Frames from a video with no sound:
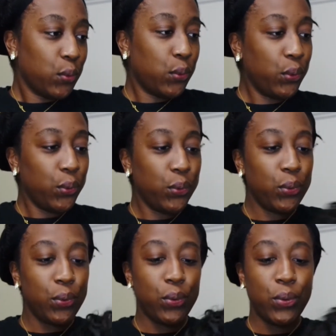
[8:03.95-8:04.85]

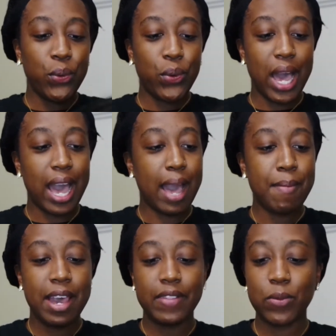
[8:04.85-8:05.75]
Woo. I
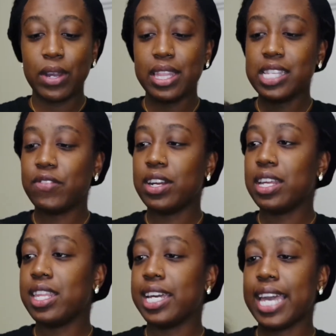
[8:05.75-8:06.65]
might have to wear this for
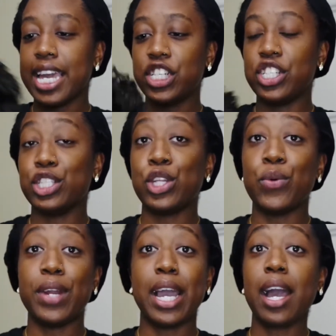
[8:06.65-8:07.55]
another occasion. So
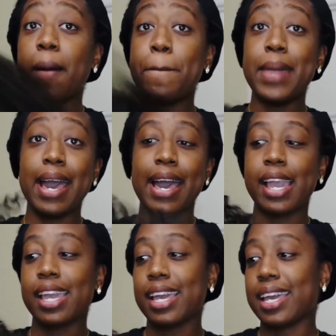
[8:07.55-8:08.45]
when I come
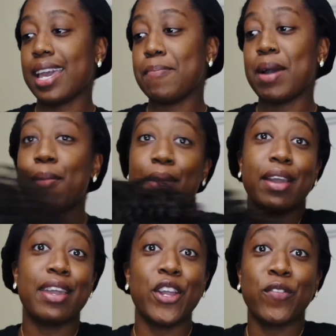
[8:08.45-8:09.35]
back, it might be a
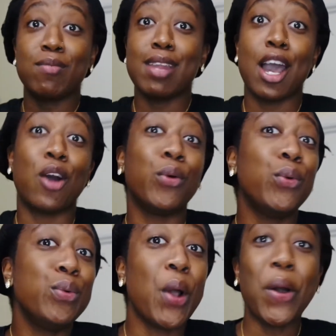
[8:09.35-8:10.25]
year from now.
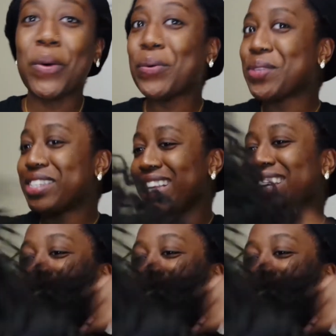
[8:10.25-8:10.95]
Who knows?